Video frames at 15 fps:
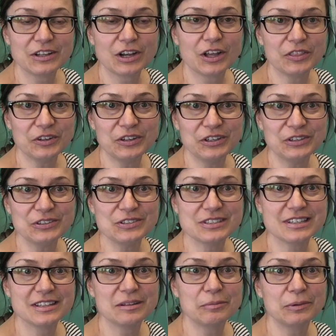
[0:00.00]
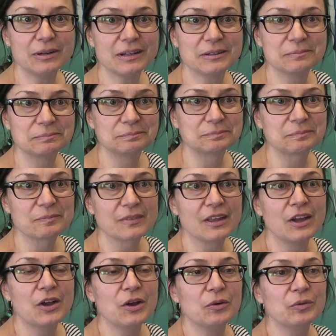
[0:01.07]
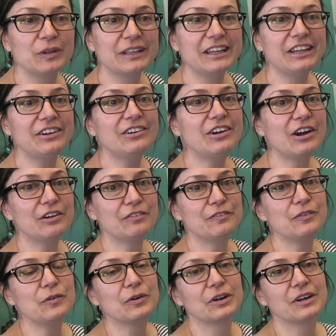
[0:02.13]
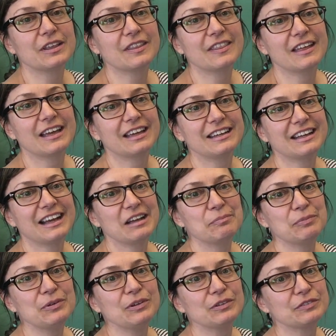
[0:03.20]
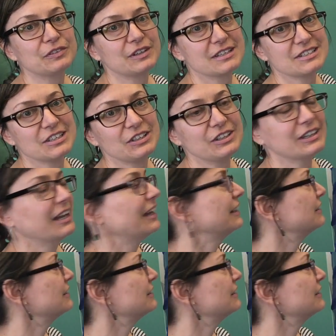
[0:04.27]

author used in the book? Well, here are four that I pulled for us to look at.